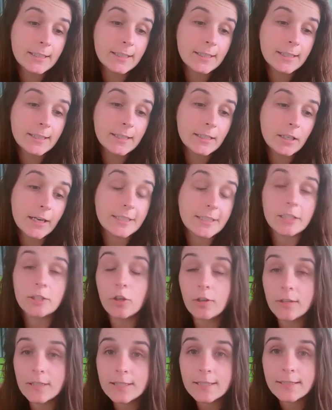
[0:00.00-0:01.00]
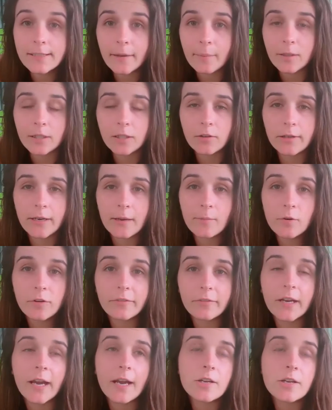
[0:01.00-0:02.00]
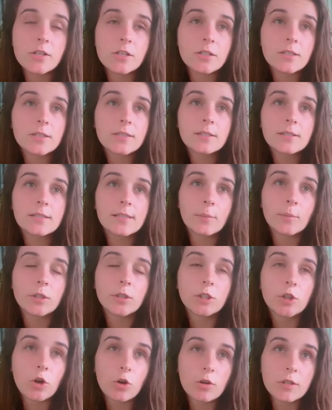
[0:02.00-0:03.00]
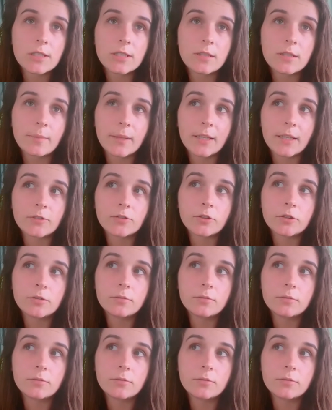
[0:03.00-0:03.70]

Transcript: actually no, this has happened on a number of occasions. Someone had gone to the bathroom